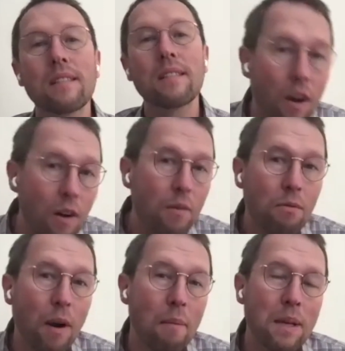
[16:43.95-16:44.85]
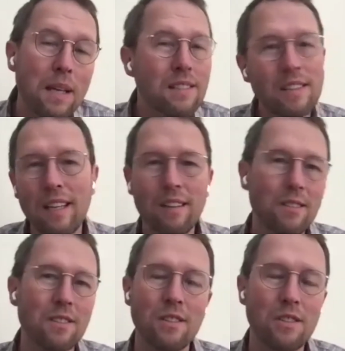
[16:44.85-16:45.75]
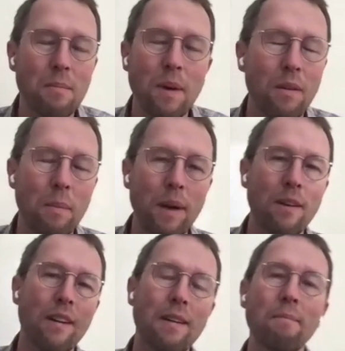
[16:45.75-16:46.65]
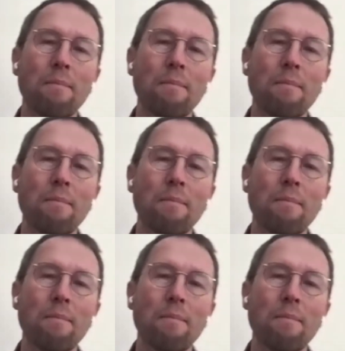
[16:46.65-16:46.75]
Is it all from B2C, or is there some other paradigm?